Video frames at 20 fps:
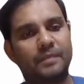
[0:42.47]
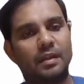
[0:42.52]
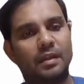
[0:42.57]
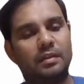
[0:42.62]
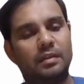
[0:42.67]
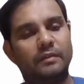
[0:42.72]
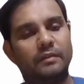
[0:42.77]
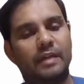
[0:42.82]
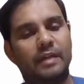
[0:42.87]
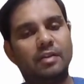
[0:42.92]

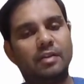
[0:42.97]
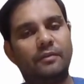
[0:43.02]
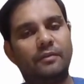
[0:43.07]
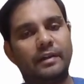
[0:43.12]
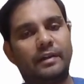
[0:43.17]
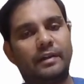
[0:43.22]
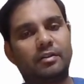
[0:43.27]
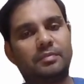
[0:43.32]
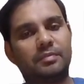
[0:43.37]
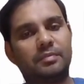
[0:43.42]
The value of
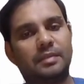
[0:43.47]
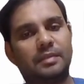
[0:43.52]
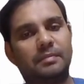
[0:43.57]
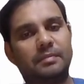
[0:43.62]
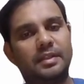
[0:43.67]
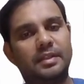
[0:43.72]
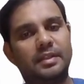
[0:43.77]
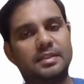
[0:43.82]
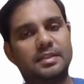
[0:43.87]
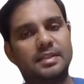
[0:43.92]
factor of
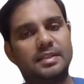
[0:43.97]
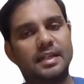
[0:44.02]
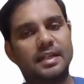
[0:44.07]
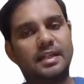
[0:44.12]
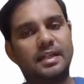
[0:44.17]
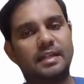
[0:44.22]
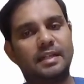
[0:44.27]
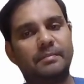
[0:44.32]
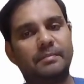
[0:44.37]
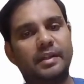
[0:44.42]
safety is
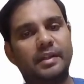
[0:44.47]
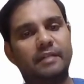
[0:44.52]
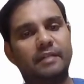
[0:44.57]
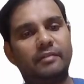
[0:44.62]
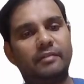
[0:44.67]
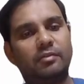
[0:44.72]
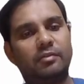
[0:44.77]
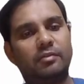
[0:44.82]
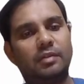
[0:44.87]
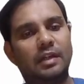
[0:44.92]
decided keeping in
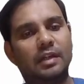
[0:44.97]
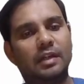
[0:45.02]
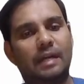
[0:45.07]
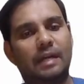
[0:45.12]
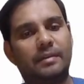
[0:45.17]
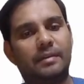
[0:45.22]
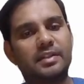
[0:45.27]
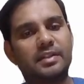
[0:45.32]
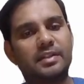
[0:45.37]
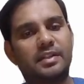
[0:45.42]
view
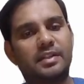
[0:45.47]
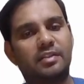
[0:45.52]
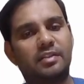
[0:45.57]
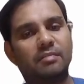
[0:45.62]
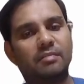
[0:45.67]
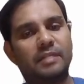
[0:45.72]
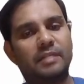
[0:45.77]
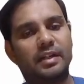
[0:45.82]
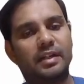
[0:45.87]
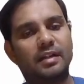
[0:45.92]
average strength
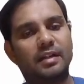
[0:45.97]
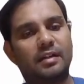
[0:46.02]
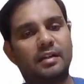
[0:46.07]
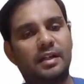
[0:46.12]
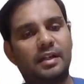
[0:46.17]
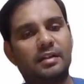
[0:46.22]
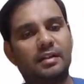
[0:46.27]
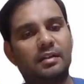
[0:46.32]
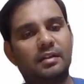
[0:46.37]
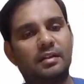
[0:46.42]
of material.
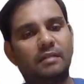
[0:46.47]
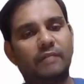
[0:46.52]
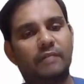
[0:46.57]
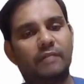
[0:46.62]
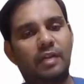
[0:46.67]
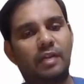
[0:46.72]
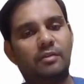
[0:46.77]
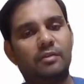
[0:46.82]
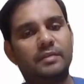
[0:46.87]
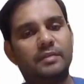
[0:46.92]
Correct.
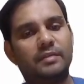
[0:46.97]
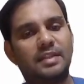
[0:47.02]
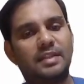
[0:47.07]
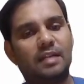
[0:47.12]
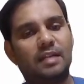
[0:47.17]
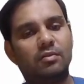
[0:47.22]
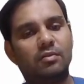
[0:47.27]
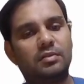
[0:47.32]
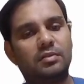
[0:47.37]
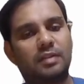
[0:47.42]
Value of
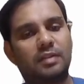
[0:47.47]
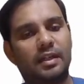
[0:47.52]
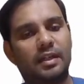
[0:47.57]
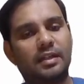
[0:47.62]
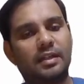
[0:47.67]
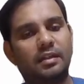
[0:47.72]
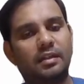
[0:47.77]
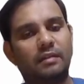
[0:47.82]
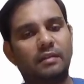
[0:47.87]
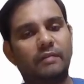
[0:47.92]
design loads.
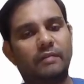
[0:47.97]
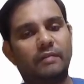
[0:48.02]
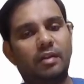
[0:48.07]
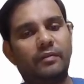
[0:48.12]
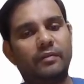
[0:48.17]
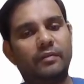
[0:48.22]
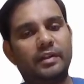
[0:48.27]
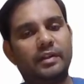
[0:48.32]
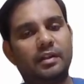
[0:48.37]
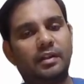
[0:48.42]
Correct.
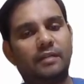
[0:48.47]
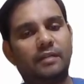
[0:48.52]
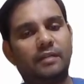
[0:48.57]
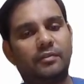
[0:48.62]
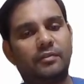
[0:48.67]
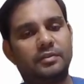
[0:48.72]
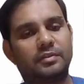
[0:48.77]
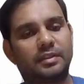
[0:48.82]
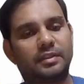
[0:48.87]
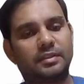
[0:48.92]
Value of internal
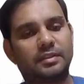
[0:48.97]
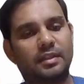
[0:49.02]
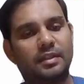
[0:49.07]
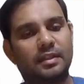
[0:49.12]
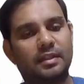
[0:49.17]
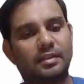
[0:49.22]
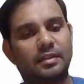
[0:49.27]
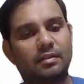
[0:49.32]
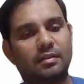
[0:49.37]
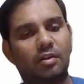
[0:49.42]
forces.
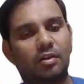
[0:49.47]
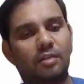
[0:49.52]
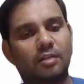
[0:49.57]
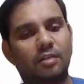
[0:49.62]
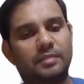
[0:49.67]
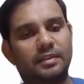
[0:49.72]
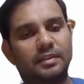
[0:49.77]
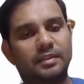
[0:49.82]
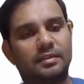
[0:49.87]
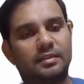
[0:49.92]
Correct. All
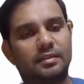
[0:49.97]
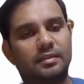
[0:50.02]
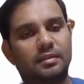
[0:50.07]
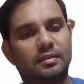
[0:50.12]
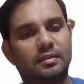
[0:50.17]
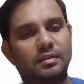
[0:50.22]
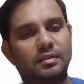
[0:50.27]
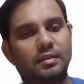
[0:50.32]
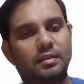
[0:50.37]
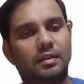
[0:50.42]
of these.
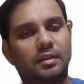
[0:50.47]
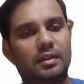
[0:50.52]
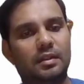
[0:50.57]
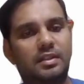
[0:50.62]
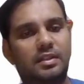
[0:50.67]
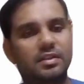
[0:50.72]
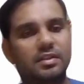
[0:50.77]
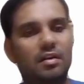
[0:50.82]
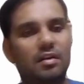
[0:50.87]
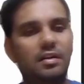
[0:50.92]

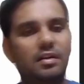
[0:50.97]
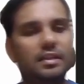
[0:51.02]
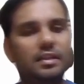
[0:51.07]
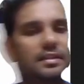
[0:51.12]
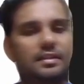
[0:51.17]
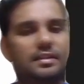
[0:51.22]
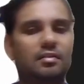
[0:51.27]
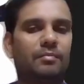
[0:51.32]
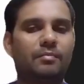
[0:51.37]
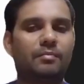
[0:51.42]
A strut
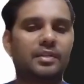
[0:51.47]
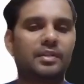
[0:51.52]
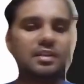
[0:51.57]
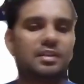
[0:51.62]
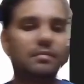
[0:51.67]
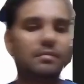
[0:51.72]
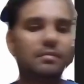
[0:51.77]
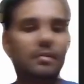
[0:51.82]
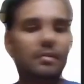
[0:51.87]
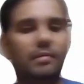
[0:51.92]
is a
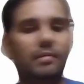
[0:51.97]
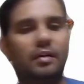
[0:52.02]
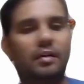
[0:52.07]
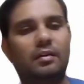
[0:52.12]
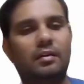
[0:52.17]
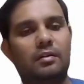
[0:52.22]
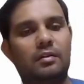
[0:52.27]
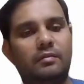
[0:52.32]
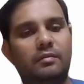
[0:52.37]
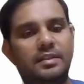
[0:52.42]
compression member
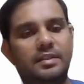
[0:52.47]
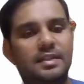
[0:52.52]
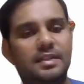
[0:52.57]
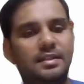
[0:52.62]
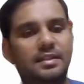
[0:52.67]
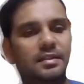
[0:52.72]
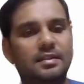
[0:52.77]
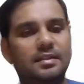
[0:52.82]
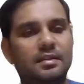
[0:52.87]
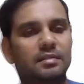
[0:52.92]
which
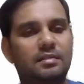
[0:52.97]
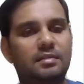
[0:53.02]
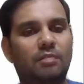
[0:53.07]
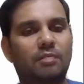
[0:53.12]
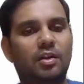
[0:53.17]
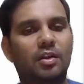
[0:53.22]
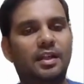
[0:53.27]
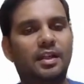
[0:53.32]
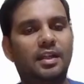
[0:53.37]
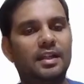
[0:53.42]
is
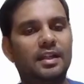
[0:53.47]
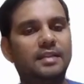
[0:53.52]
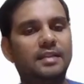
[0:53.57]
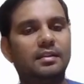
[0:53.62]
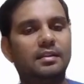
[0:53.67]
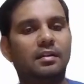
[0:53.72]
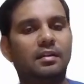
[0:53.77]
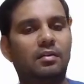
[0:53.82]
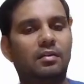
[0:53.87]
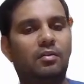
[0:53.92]
small in length,
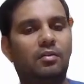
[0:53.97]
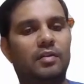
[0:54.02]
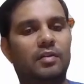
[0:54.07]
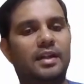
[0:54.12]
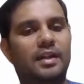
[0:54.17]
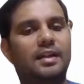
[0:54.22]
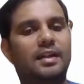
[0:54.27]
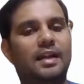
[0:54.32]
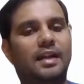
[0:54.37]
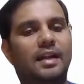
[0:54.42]

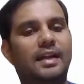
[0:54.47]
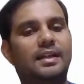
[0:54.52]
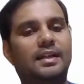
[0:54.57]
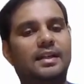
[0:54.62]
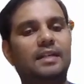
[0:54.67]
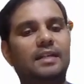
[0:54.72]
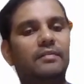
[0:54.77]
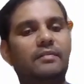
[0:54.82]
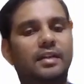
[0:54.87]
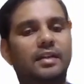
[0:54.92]
loaded
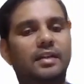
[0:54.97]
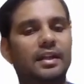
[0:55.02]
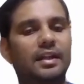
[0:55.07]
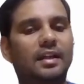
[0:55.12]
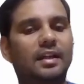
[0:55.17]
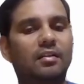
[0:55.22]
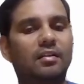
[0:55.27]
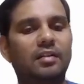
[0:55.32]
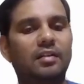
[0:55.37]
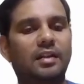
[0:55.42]
lightly,
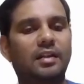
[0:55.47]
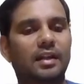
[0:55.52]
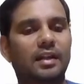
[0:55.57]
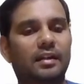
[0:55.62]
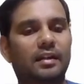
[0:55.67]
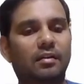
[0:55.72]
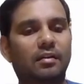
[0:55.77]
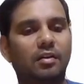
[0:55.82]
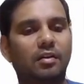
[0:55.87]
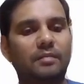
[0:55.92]
vertical or
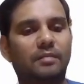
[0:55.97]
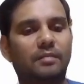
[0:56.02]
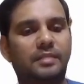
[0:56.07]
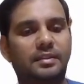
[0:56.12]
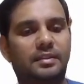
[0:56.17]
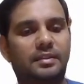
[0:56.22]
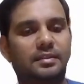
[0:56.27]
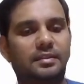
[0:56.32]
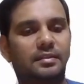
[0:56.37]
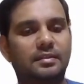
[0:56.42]
inclined. All of
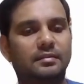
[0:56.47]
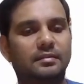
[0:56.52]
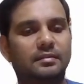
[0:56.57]
these.